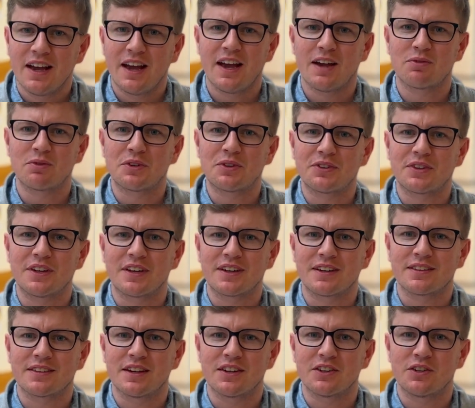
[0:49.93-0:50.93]

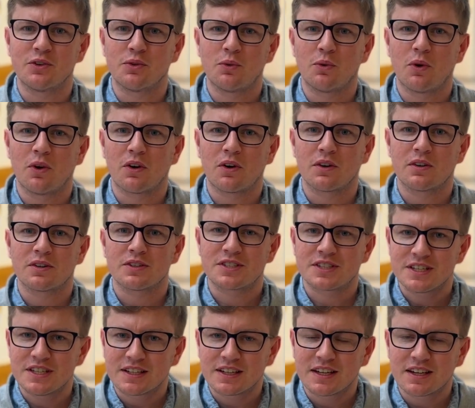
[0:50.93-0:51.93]
everything that you are
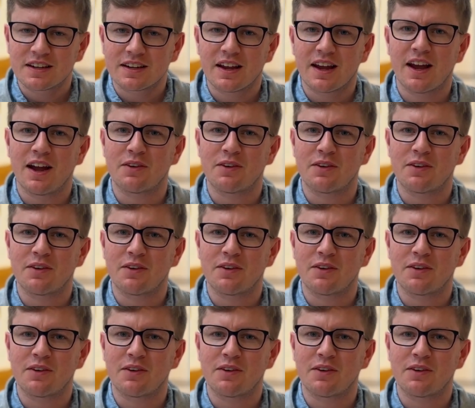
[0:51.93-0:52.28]
seeking